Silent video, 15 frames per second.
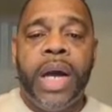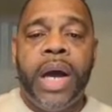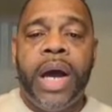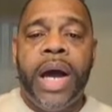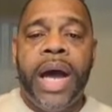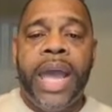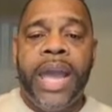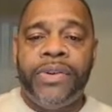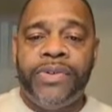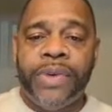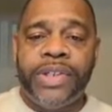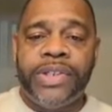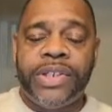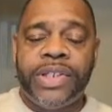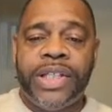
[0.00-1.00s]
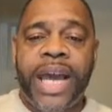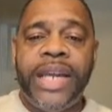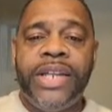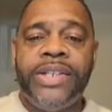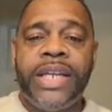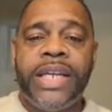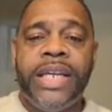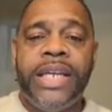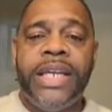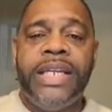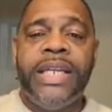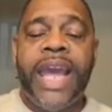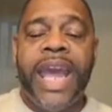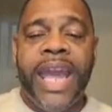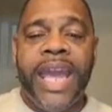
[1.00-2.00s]
Our uh, address is
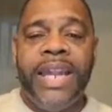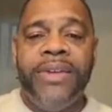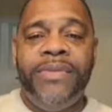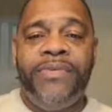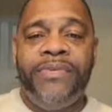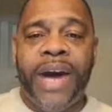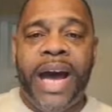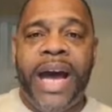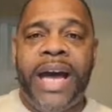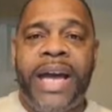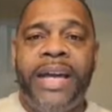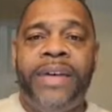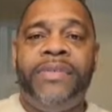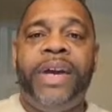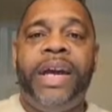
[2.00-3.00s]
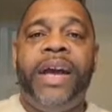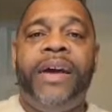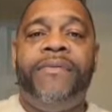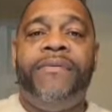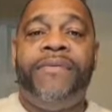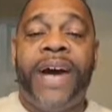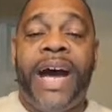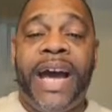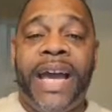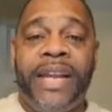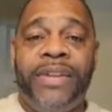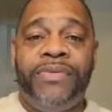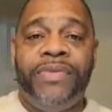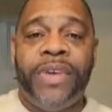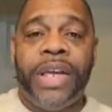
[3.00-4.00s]
1985
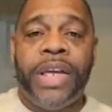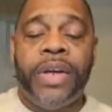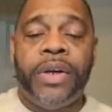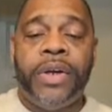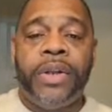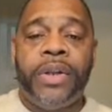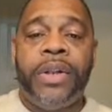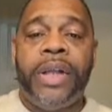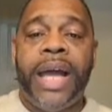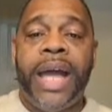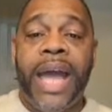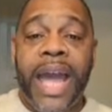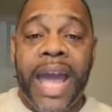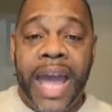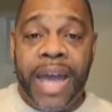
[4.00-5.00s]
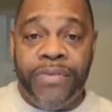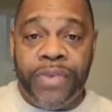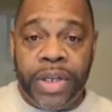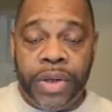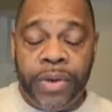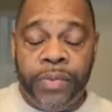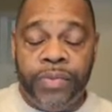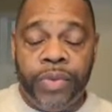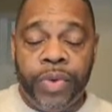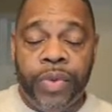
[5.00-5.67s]
Vineville Avenue.